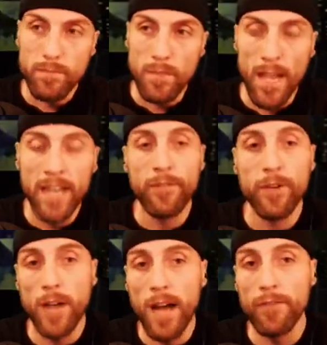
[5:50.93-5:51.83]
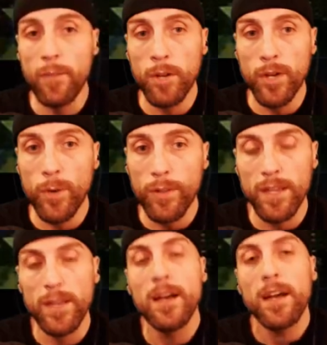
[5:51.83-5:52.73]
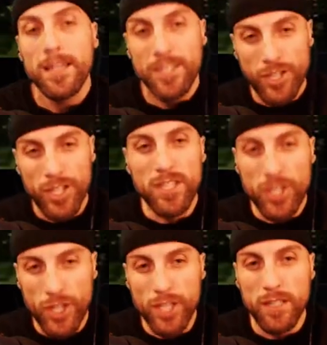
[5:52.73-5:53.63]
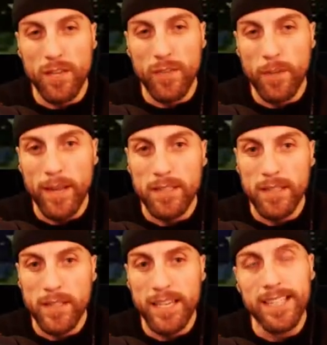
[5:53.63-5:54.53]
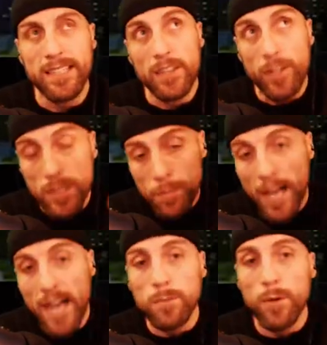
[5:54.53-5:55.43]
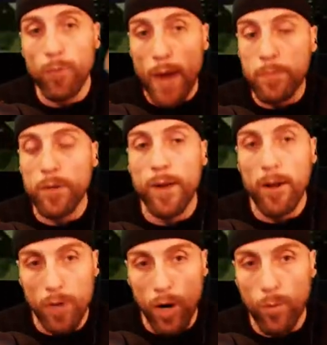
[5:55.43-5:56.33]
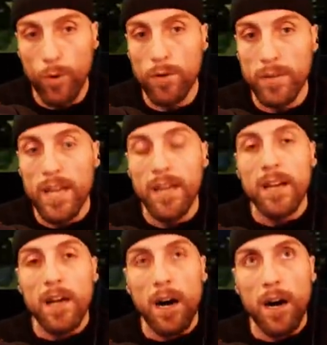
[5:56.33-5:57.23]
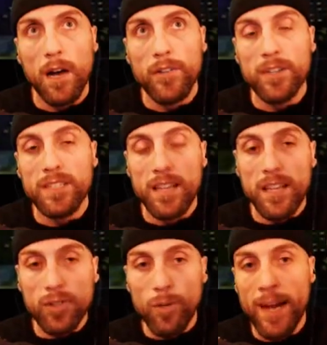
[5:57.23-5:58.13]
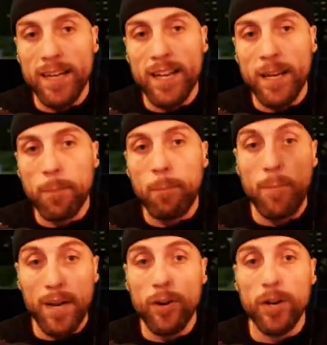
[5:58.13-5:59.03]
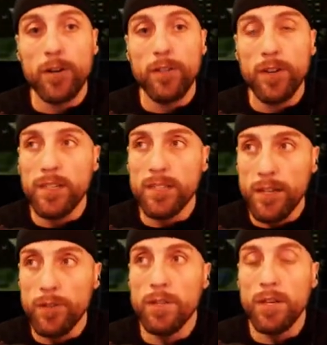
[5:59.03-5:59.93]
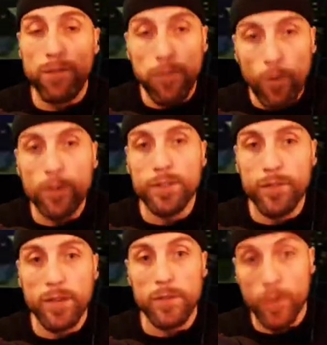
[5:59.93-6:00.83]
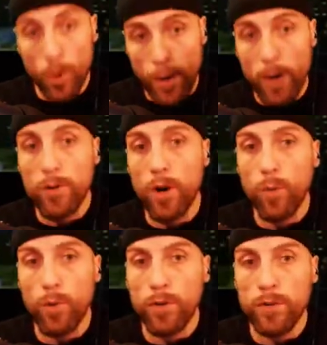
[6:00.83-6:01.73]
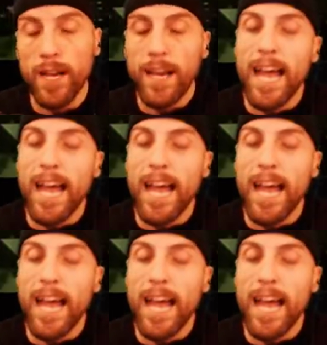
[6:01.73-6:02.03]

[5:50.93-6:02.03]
And if you're not familiar with it, just the gist of it basically is that there is plasma wrapped around our world. There is an electromagnetic barrier. There is literally a force field around our world.